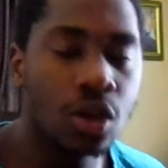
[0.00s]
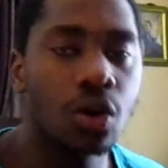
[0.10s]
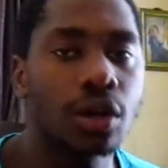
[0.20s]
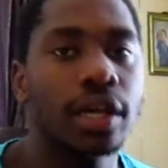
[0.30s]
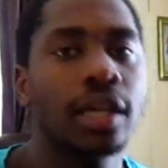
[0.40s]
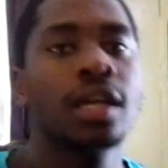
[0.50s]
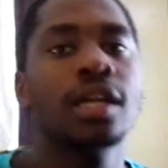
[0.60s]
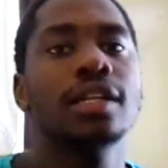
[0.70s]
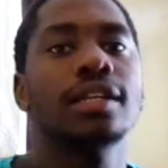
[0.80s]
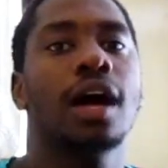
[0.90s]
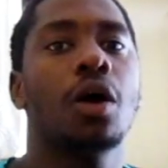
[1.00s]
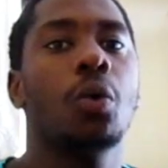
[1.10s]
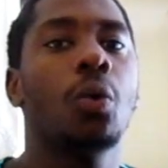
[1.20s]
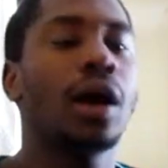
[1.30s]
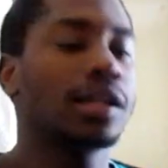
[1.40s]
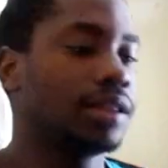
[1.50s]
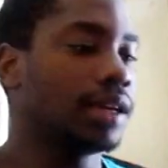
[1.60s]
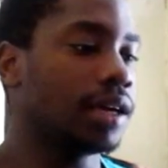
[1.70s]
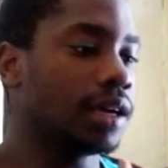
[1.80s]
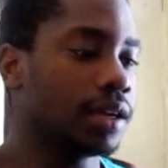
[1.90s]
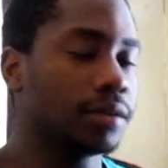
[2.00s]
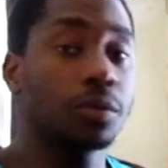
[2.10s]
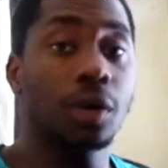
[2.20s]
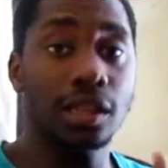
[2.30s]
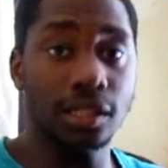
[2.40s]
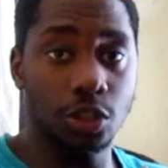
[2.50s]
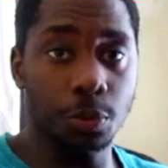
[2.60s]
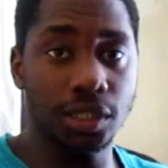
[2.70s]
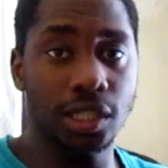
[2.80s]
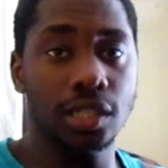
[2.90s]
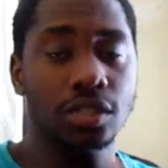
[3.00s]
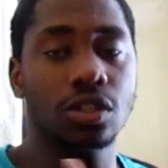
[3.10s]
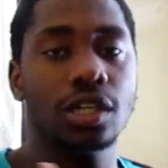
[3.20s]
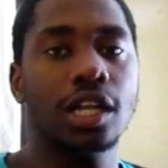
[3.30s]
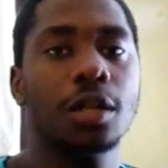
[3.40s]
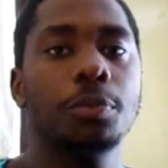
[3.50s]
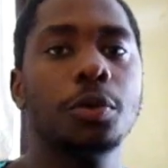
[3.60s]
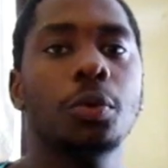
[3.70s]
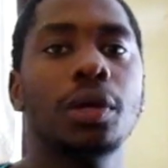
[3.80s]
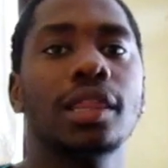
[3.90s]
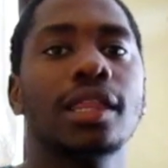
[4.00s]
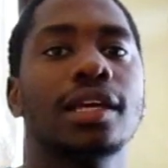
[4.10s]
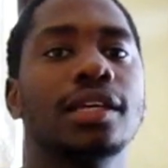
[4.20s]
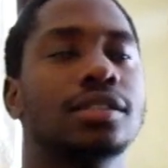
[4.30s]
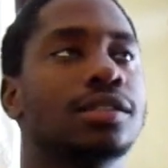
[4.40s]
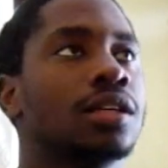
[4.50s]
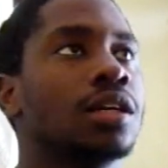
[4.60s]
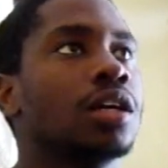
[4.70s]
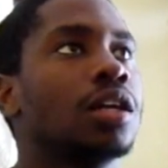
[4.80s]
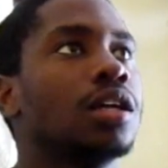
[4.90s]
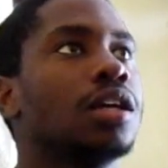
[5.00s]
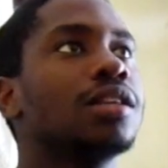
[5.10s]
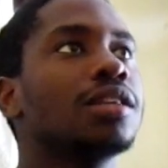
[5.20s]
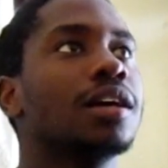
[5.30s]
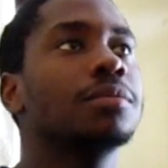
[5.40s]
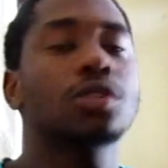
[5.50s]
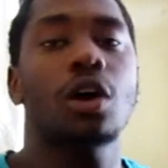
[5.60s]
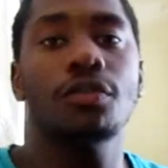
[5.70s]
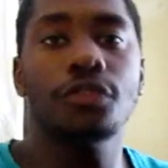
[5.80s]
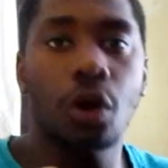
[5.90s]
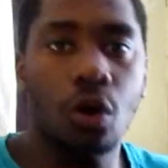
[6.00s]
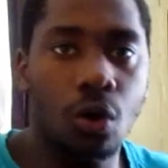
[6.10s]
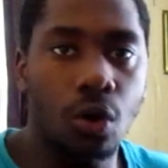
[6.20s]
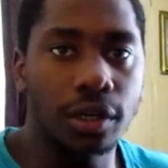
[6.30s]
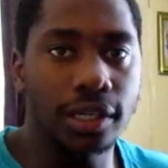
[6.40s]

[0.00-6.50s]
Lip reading: Okay, now what the superset is gonna help you with is in terms of your core.